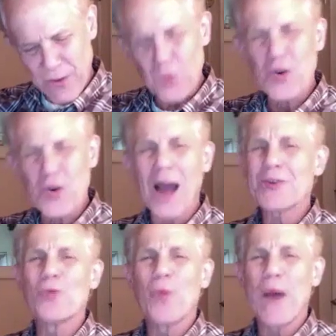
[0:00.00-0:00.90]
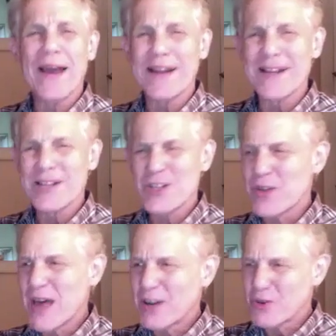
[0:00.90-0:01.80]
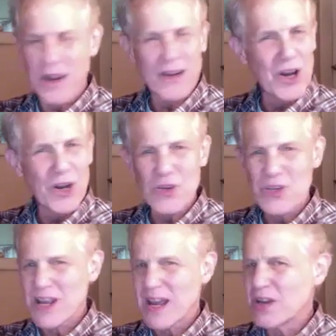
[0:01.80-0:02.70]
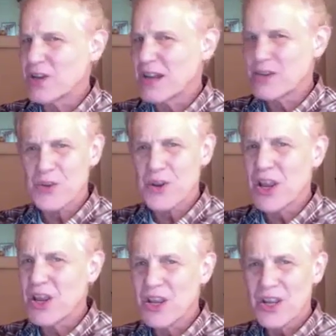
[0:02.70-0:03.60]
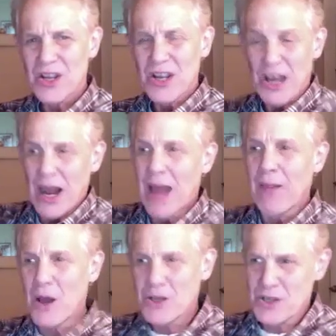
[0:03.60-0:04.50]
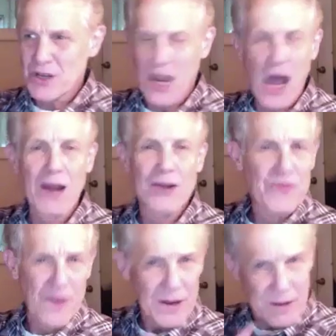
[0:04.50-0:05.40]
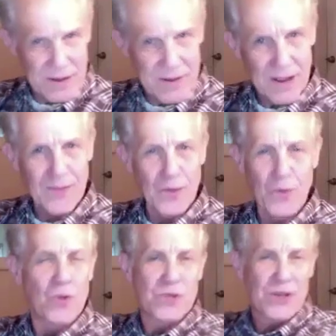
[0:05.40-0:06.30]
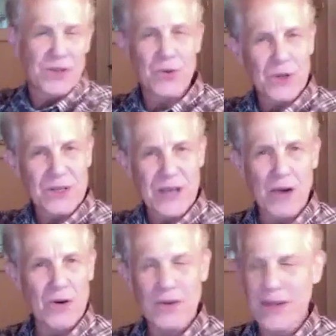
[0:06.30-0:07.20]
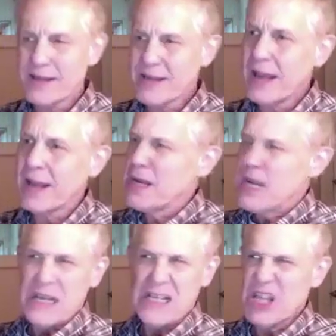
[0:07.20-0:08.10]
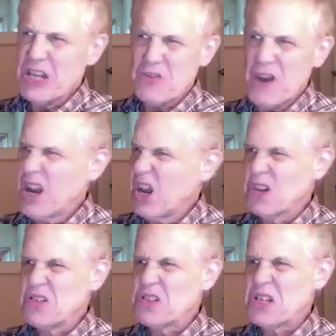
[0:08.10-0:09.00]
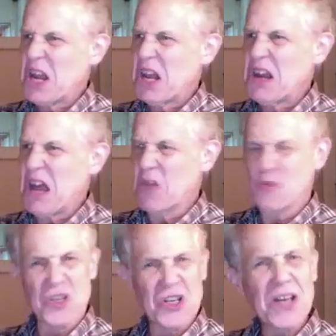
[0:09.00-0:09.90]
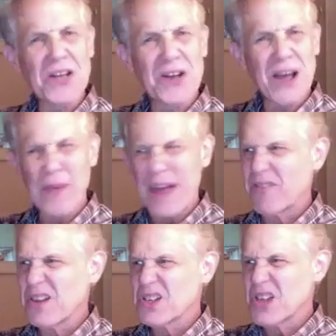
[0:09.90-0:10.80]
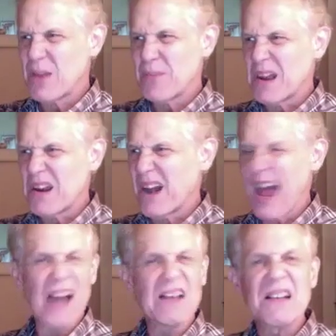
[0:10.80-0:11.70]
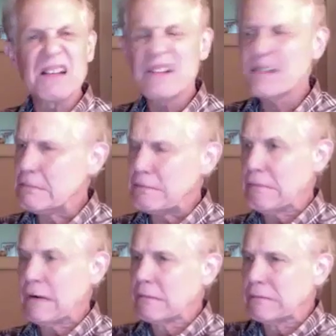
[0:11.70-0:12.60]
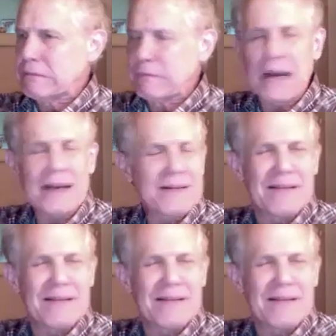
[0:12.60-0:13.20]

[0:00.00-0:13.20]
you try to wade into that, trying to understand destiny, and I lost a college friend who was in the North Tower that day. It's like, try to understand how she ended up having a job there and I didn't. And well, what?